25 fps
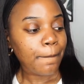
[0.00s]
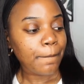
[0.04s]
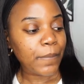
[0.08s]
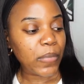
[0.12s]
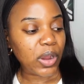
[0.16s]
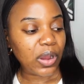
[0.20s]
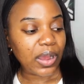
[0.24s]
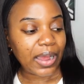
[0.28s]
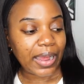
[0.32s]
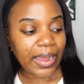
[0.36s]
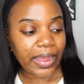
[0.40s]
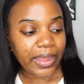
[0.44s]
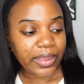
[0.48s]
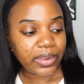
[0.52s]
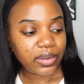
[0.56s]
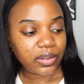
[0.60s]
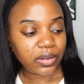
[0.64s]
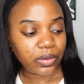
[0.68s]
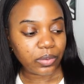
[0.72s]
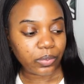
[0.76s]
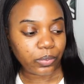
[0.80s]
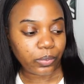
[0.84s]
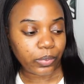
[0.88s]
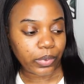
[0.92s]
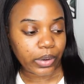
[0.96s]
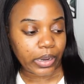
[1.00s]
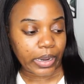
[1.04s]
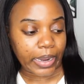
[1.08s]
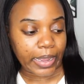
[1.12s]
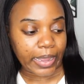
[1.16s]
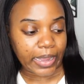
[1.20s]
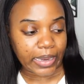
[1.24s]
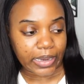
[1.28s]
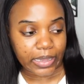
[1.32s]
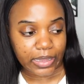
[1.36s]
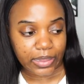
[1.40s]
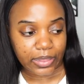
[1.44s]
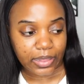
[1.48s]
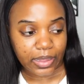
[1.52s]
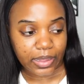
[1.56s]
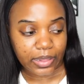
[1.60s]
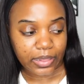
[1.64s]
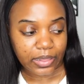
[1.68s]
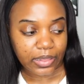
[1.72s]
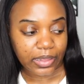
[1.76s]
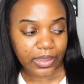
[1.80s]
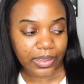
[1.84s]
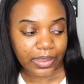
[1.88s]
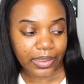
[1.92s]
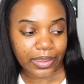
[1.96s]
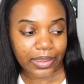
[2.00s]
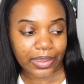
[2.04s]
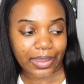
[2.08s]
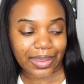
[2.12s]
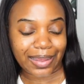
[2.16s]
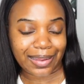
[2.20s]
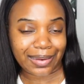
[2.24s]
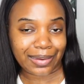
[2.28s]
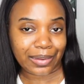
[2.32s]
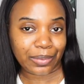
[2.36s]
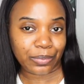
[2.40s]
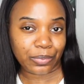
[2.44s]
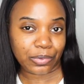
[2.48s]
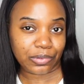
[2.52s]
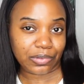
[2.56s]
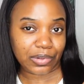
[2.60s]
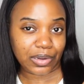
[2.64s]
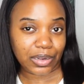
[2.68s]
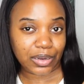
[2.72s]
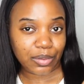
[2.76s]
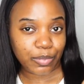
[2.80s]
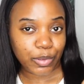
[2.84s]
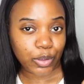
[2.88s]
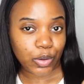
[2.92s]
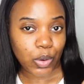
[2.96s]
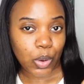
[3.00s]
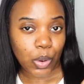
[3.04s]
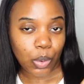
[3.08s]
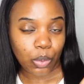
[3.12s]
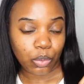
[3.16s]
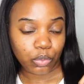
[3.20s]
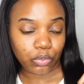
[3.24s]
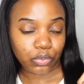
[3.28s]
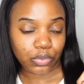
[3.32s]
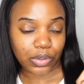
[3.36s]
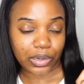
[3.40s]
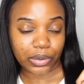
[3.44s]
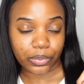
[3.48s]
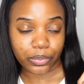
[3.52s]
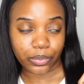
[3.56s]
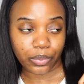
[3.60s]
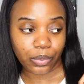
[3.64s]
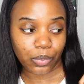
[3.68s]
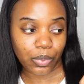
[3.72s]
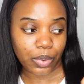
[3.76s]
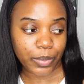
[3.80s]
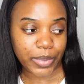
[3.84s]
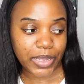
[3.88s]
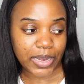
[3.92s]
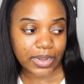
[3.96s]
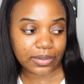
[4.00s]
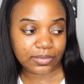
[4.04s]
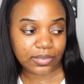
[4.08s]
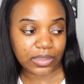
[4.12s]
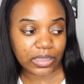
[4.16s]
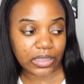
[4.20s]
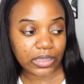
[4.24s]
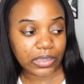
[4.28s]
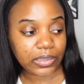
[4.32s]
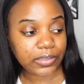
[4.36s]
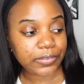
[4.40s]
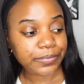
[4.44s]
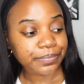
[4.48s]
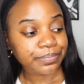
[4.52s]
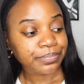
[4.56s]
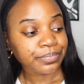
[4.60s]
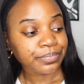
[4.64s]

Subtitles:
but I didn't wear any that day and it was a little bit cold, so I don't know what made I think.